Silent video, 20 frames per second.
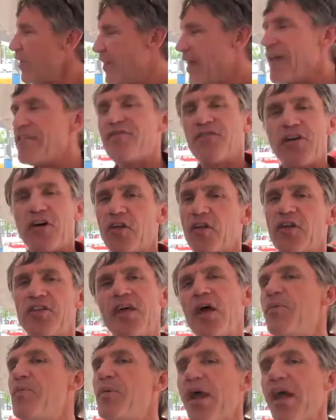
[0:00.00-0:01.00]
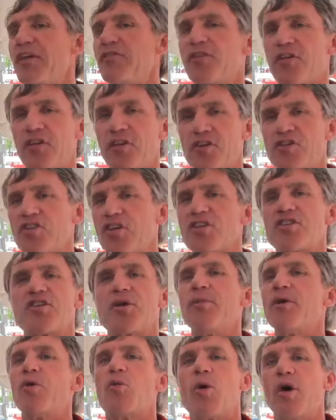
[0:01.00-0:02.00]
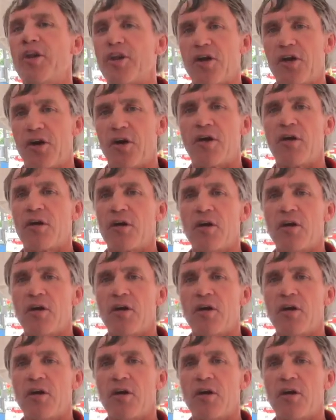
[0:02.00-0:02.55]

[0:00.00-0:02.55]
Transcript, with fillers: they feel that they paid for their system in one year